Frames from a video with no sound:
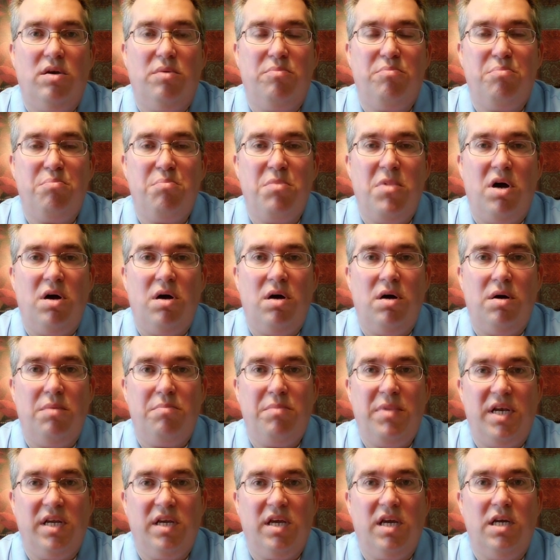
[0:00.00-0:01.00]
a
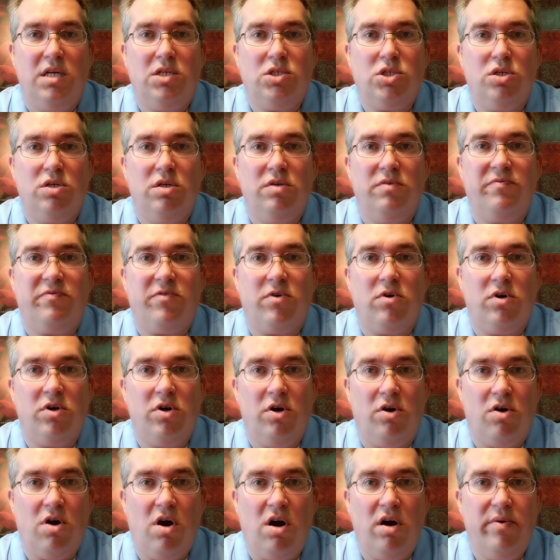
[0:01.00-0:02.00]
medication for
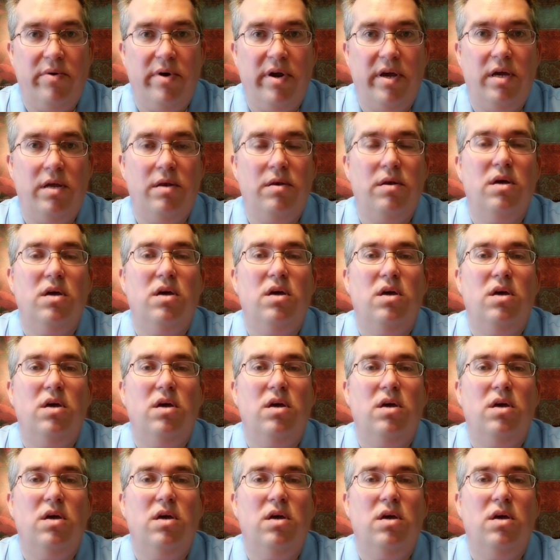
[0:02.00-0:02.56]
your heart rate,